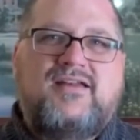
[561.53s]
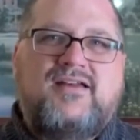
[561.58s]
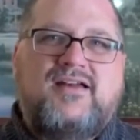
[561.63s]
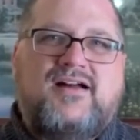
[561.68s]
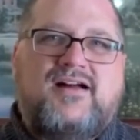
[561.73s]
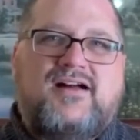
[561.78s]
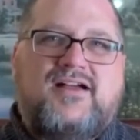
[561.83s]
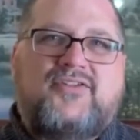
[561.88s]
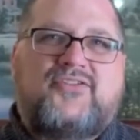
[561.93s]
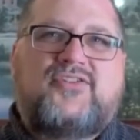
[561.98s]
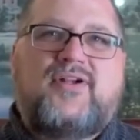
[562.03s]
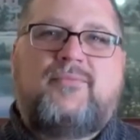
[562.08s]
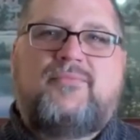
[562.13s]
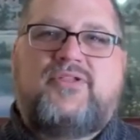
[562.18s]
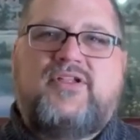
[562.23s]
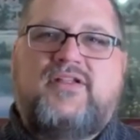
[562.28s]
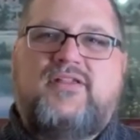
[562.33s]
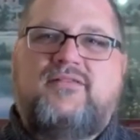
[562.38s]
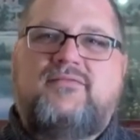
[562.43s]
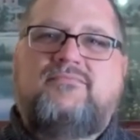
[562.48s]
Uh,
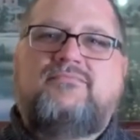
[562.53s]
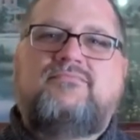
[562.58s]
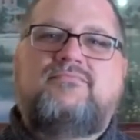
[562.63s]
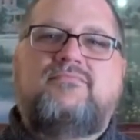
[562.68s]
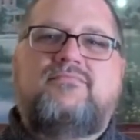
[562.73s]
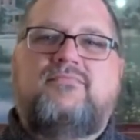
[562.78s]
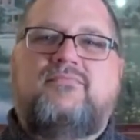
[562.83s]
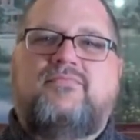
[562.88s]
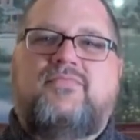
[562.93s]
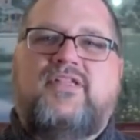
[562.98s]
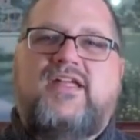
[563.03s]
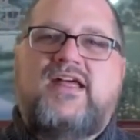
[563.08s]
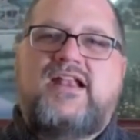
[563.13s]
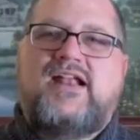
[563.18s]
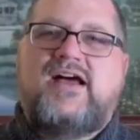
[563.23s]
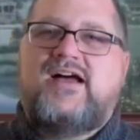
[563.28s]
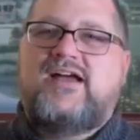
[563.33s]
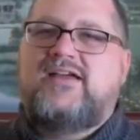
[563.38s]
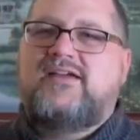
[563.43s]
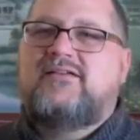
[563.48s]
something that
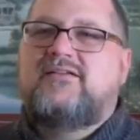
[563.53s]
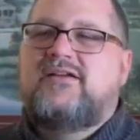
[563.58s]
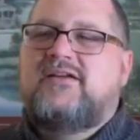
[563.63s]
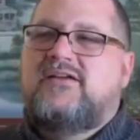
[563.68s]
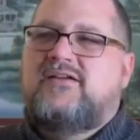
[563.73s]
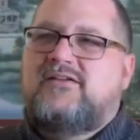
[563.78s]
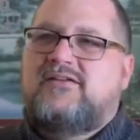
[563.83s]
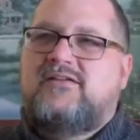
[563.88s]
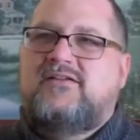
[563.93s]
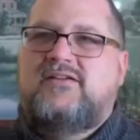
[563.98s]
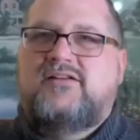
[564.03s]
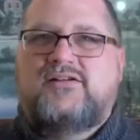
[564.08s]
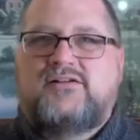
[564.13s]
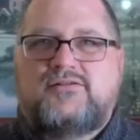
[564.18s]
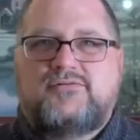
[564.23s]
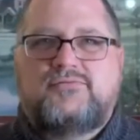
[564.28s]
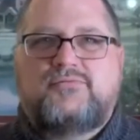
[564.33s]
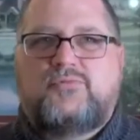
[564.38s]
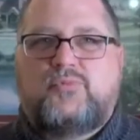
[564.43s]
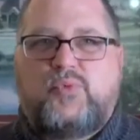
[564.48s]
I you
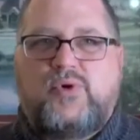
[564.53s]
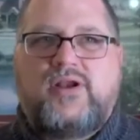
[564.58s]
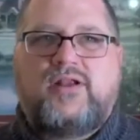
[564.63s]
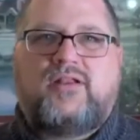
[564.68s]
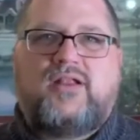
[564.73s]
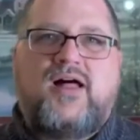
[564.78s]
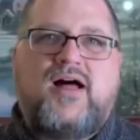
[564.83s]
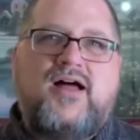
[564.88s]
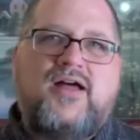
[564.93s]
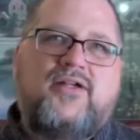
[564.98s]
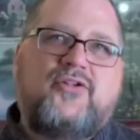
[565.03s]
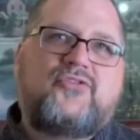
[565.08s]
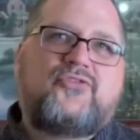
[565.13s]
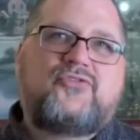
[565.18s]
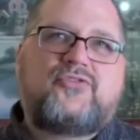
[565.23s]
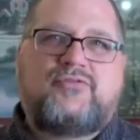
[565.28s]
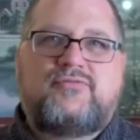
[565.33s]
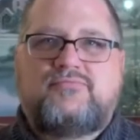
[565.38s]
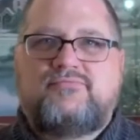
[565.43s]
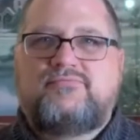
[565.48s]
know,
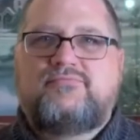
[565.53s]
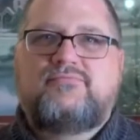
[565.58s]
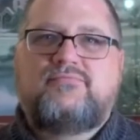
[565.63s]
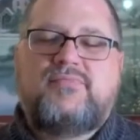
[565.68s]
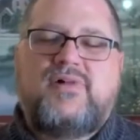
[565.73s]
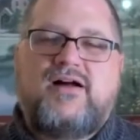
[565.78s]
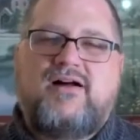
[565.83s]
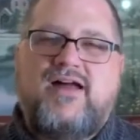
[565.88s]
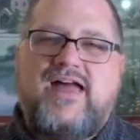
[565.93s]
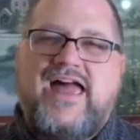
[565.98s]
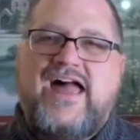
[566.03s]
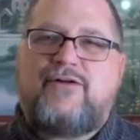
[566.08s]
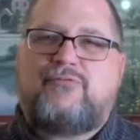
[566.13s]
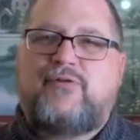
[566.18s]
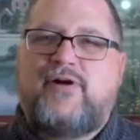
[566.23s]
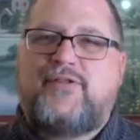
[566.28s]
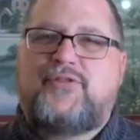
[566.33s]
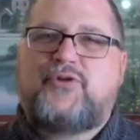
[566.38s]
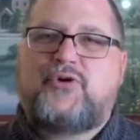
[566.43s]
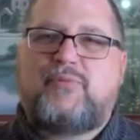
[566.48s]
realized about
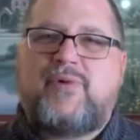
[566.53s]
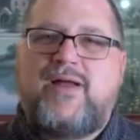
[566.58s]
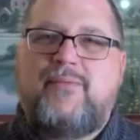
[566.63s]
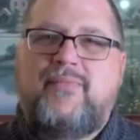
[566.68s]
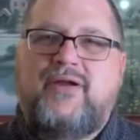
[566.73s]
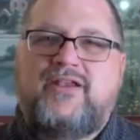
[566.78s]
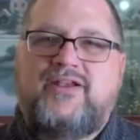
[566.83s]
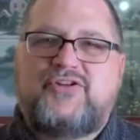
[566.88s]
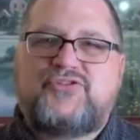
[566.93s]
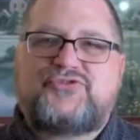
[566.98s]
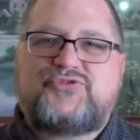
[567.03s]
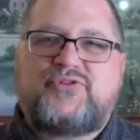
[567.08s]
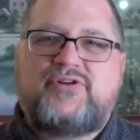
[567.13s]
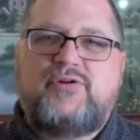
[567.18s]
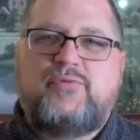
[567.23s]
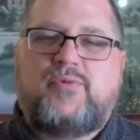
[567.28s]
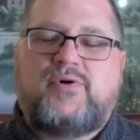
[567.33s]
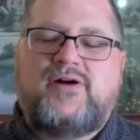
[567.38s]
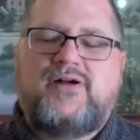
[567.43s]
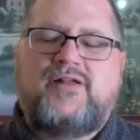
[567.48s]
halfway through my ministry
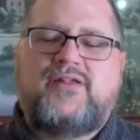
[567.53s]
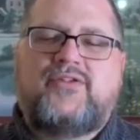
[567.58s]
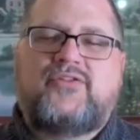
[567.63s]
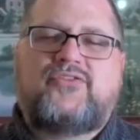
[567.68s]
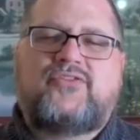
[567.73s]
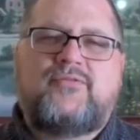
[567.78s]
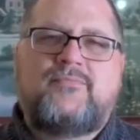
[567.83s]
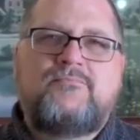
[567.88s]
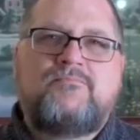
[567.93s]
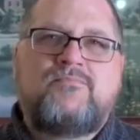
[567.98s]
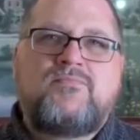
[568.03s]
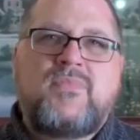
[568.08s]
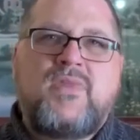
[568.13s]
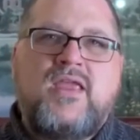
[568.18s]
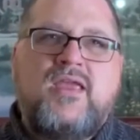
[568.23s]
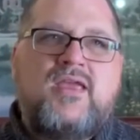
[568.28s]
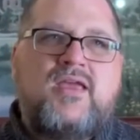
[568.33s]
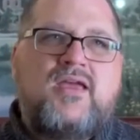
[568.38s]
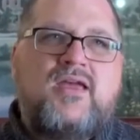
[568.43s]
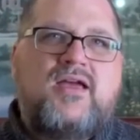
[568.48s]
was
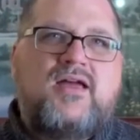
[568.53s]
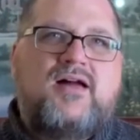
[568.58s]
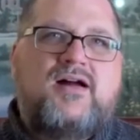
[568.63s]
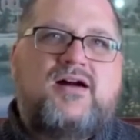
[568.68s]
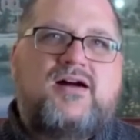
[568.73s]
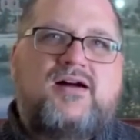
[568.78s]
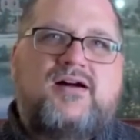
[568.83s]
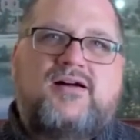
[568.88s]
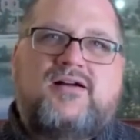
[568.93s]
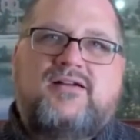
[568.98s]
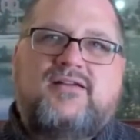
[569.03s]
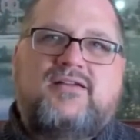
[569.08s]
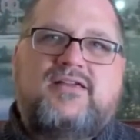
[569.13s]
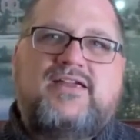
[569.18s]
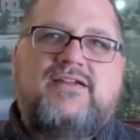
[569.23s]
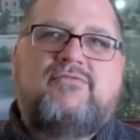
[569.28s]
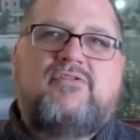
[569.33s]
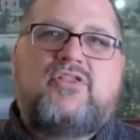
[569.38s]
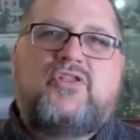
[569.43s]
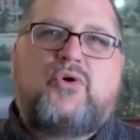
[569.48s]
uh,
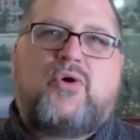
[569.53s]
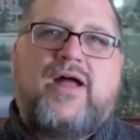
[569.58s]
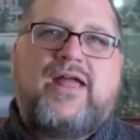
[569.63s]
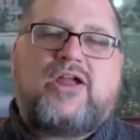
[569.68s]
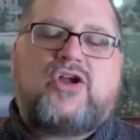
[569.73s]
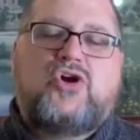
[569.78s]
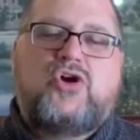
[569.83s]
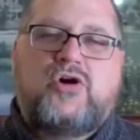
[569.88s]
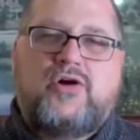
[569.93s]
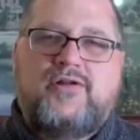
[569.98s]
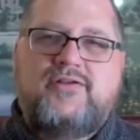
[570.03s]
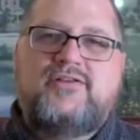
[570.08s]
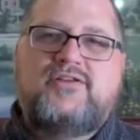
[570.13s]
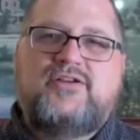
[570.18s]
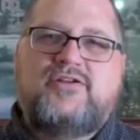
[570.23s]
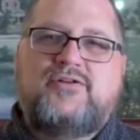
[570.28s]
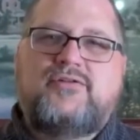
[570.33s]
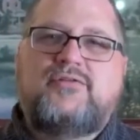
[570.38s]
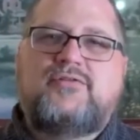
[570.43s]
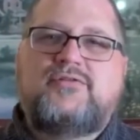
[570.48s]
even though I could
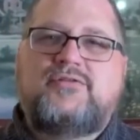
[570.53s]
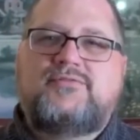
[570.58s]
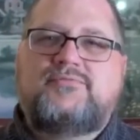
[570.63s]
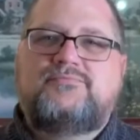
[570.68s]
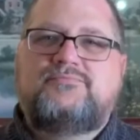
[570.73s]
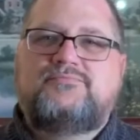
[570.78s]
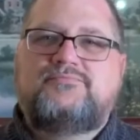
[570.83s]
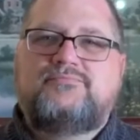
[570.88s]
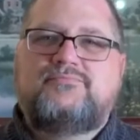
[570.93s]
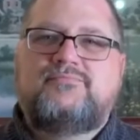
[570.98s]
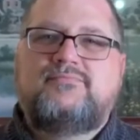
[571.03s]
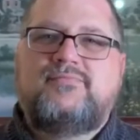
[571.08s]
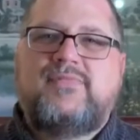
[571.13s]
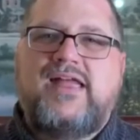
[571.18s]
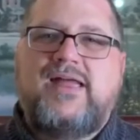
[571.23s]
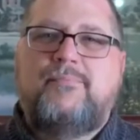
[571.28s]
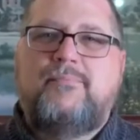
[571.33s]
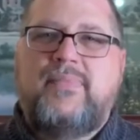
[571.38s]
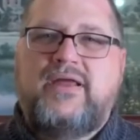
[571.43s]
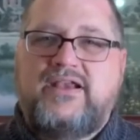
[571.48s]
do
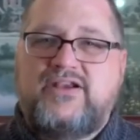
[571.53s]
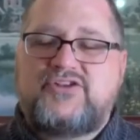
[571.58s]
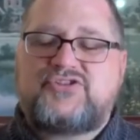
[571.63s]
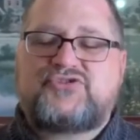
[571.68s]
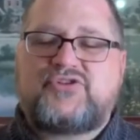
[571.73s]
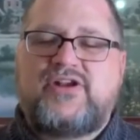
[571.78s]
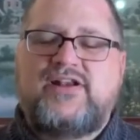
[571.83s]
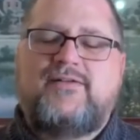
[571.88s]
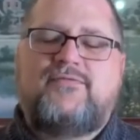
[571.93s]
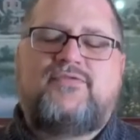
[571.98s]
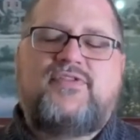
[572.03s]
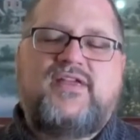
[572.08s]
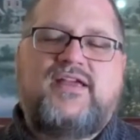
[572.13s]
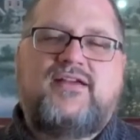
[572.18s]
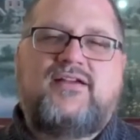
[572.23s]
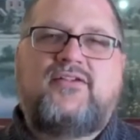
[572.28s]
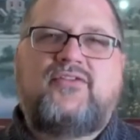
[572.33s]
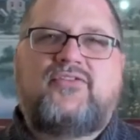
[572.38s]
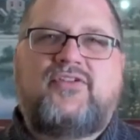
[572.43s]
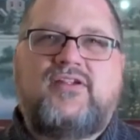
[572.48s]
administrative
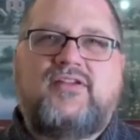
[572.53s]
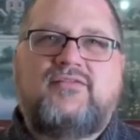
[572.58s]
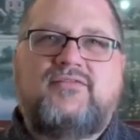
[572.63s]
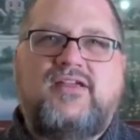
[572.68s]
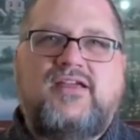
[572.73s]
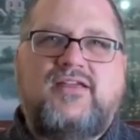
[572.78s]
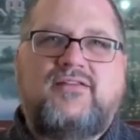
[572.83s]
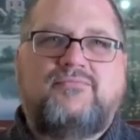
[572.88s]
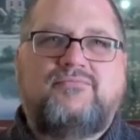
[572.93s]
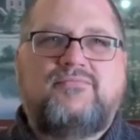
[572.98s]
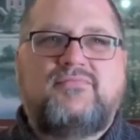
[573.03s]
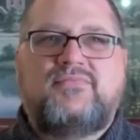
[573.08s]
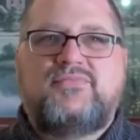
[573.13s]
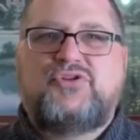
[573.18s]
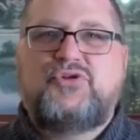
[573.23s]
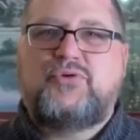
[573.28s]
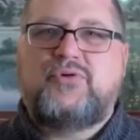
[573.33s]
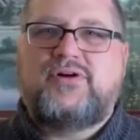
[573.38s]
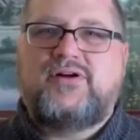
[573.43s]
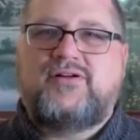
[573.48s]
things and, and
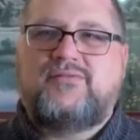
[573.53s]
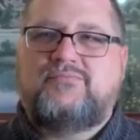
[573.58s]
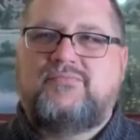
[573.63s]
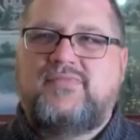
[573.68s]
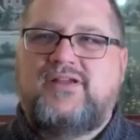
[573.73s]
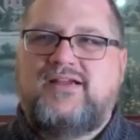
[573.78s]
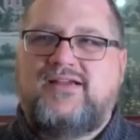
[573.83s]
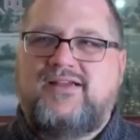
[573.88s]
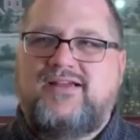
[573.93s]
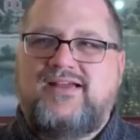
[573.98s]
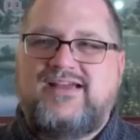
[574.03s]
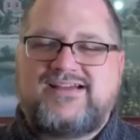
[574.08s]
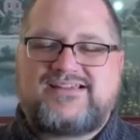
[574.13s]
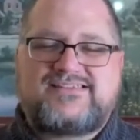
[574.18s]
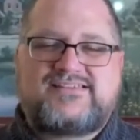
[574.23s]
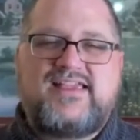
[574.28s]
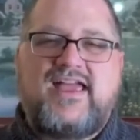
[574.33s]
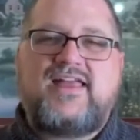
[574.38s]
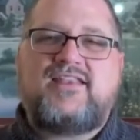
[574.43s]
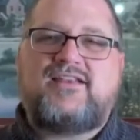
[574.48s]
to a
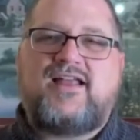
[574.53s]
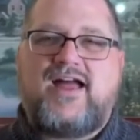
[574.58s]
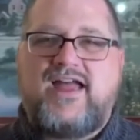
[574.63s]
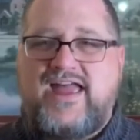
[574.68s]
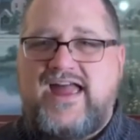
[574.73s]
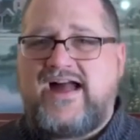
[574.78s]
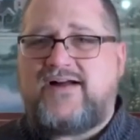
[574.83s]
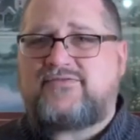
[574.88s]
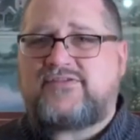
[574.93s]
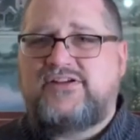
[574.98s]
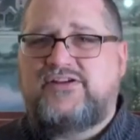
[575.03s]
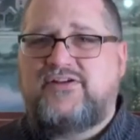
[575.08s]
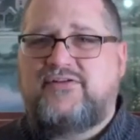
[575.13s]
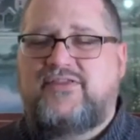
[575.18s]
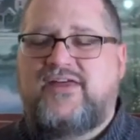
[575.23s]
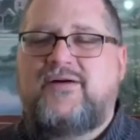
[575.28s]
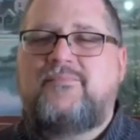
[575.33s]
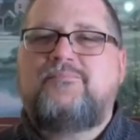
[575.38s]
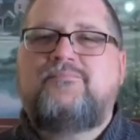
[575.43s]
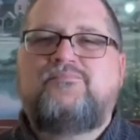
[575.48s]
extent I have to do
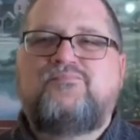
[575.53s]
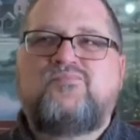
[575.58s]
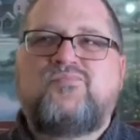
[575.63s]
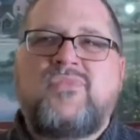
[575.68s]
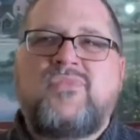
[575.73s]
them,